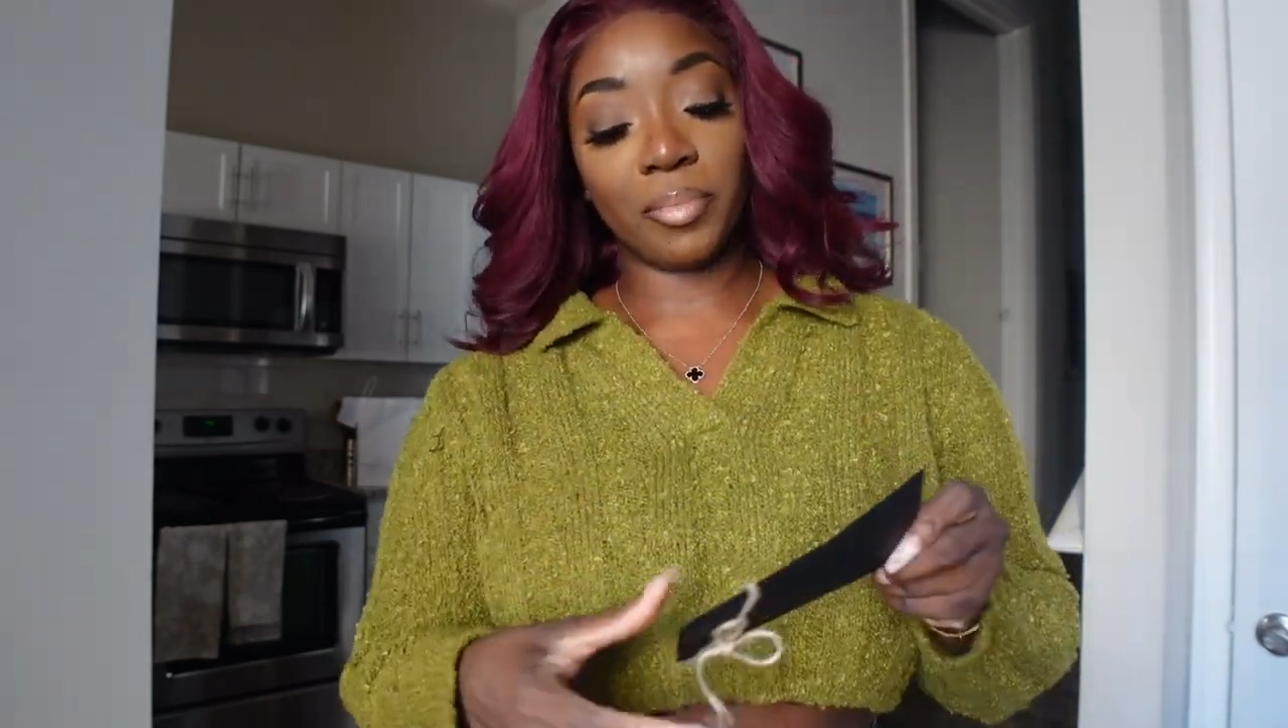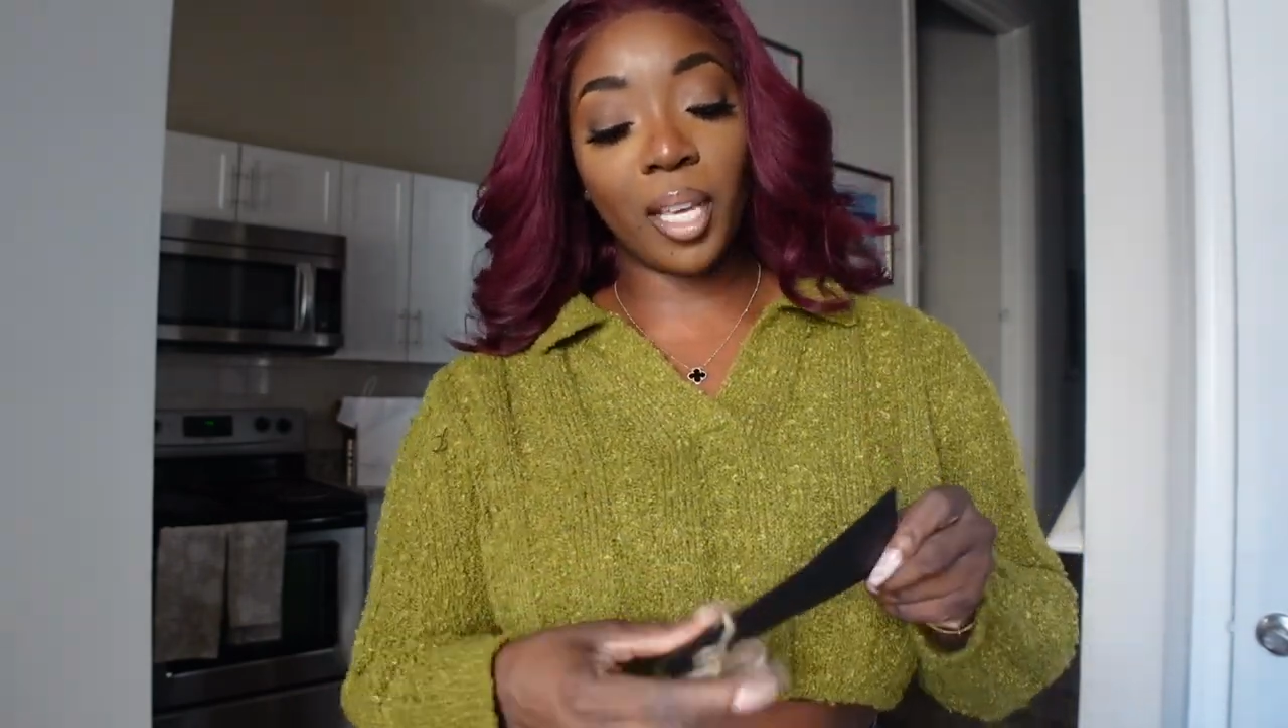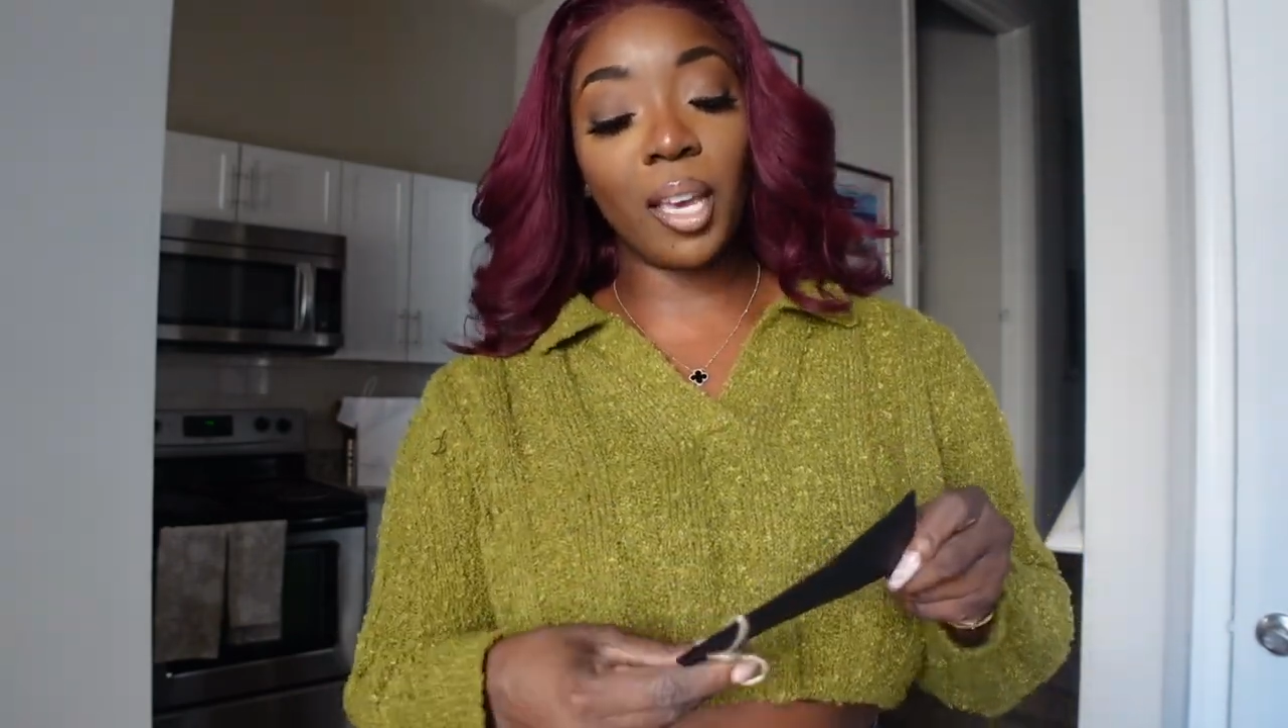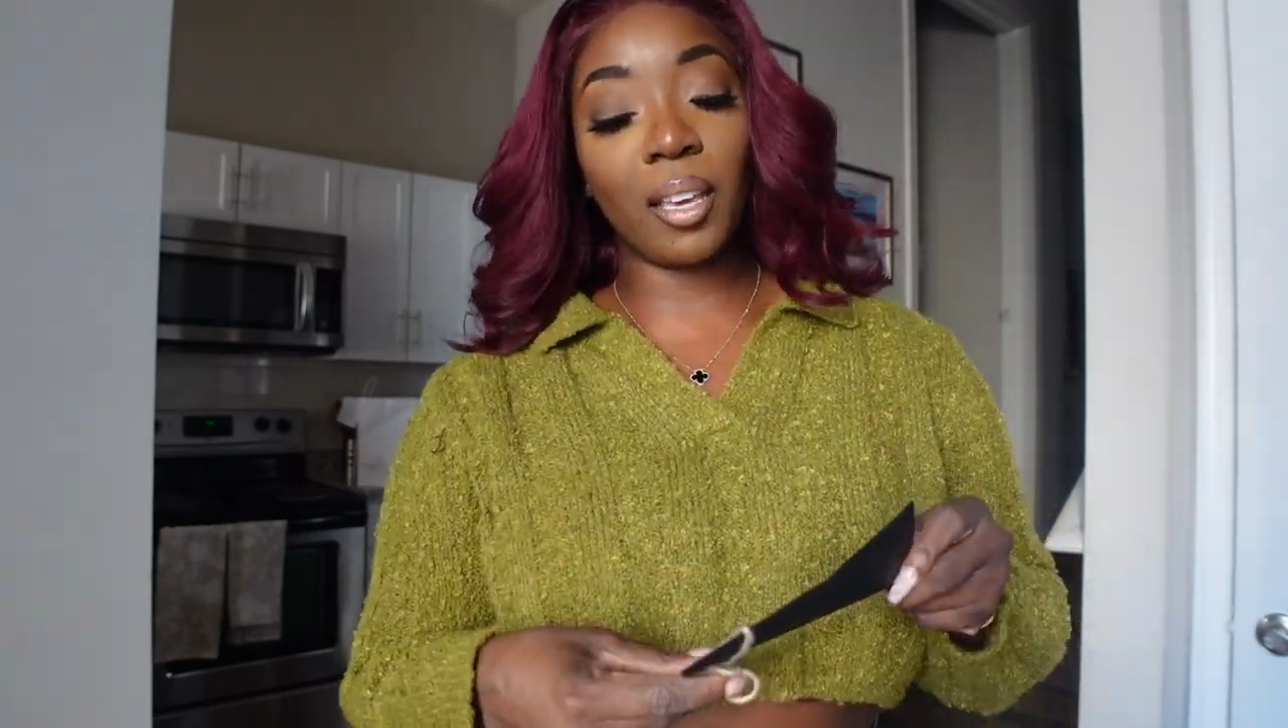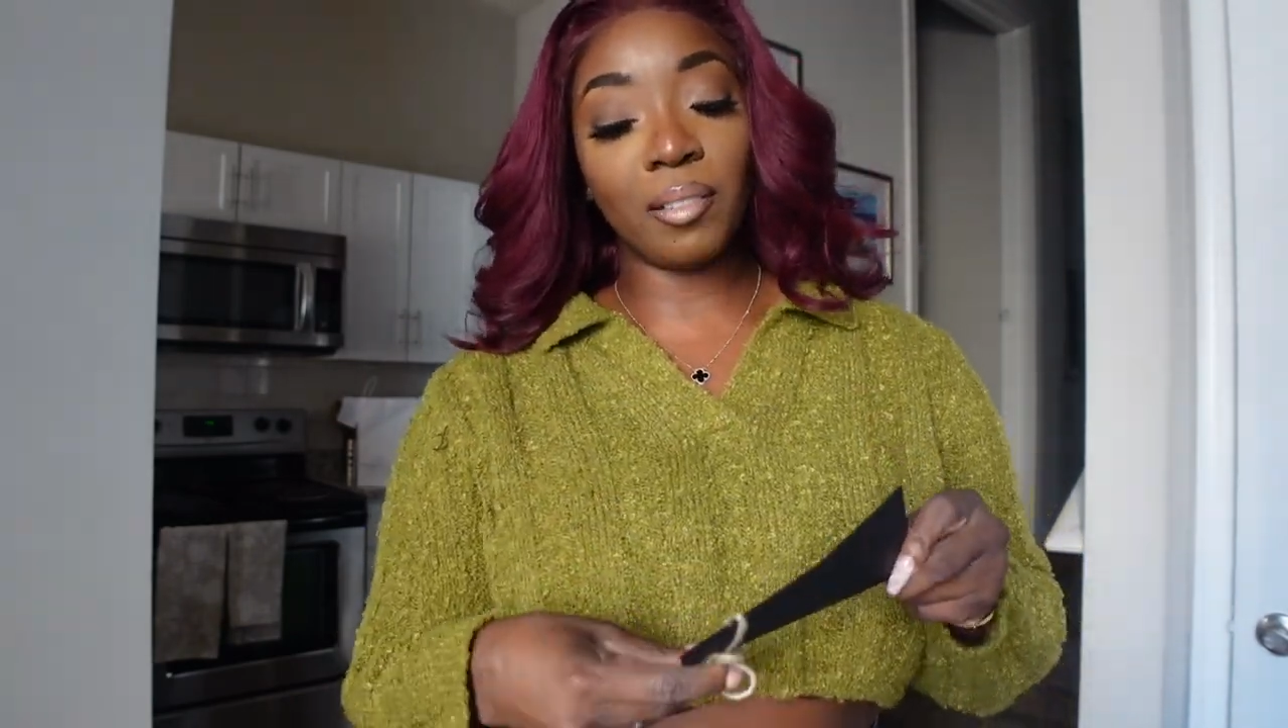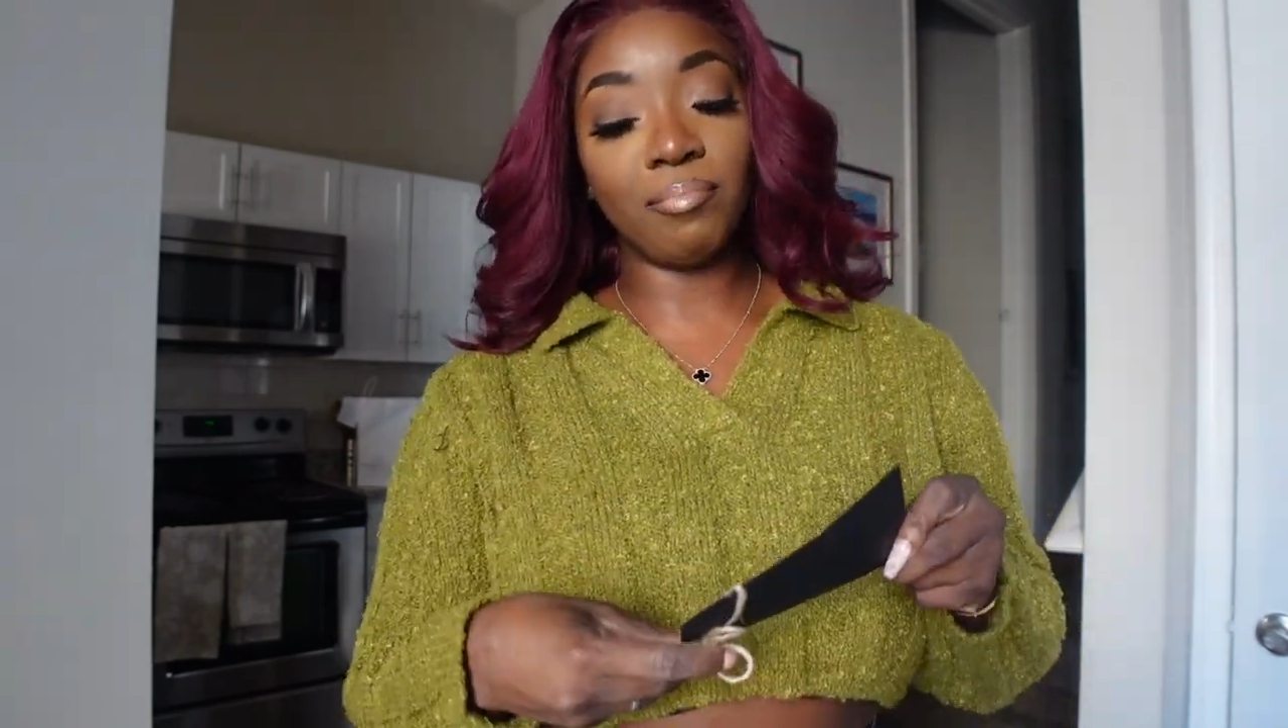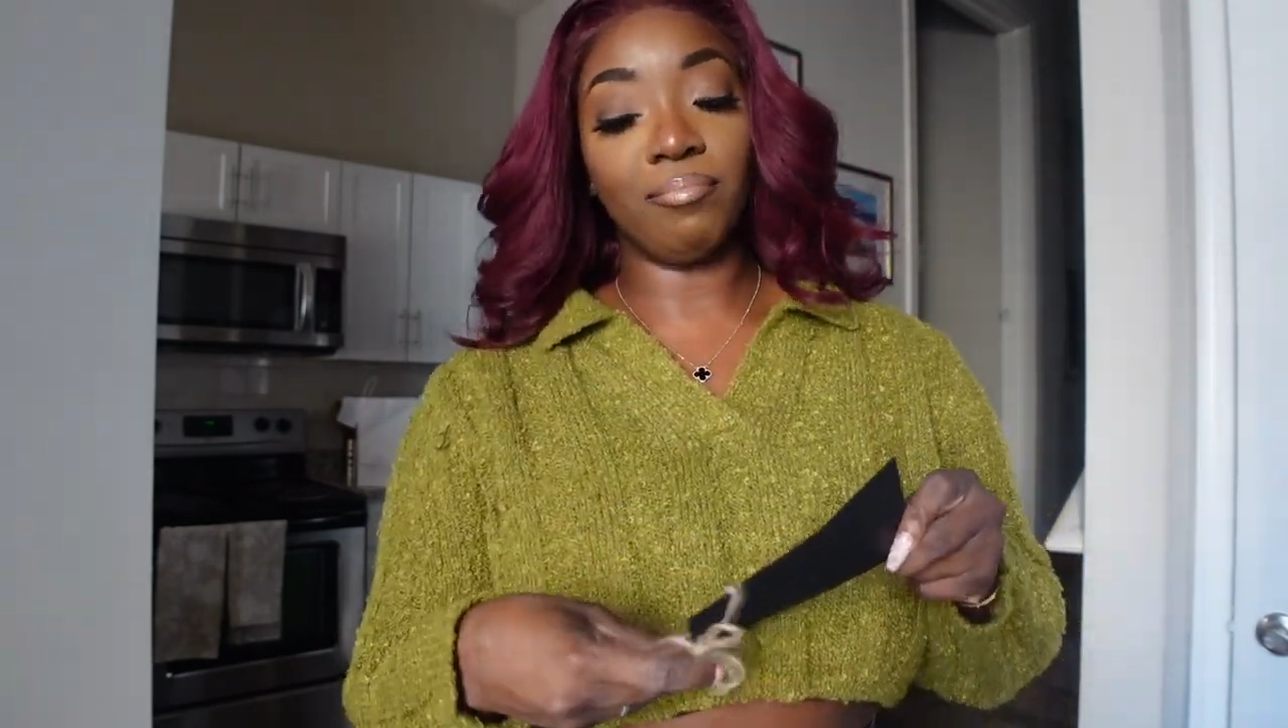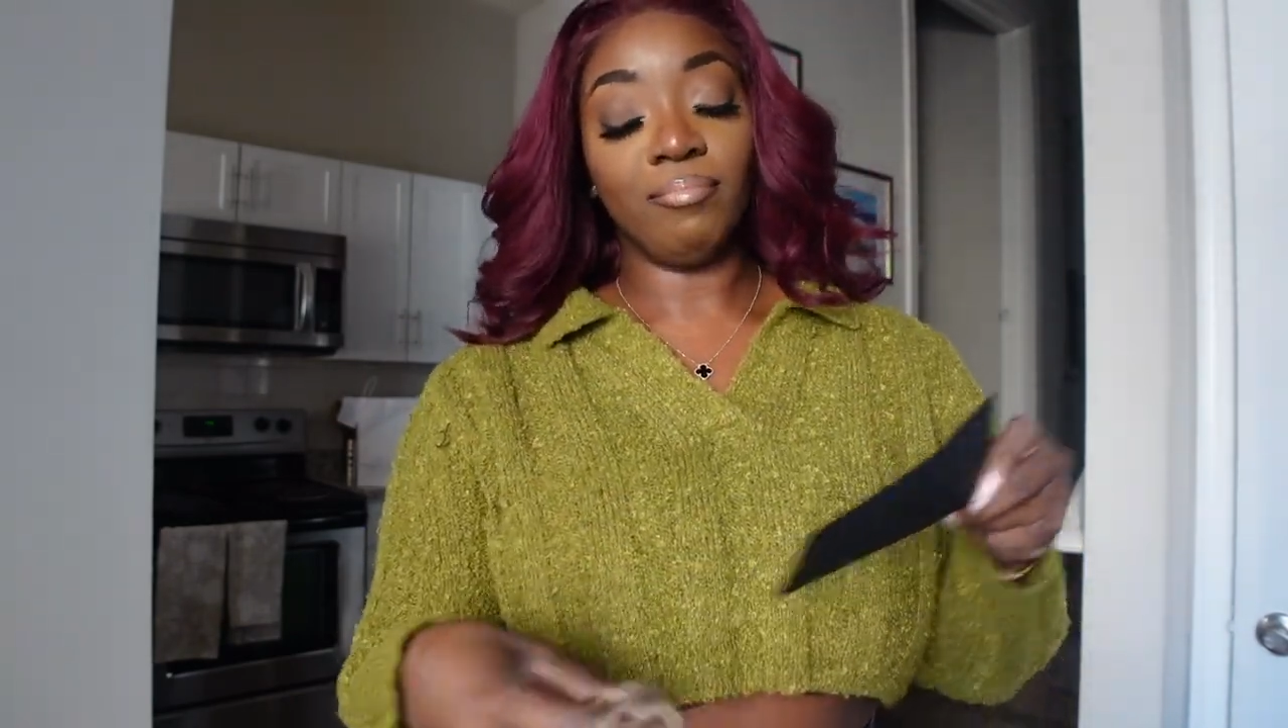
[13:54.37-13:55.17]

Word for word: they,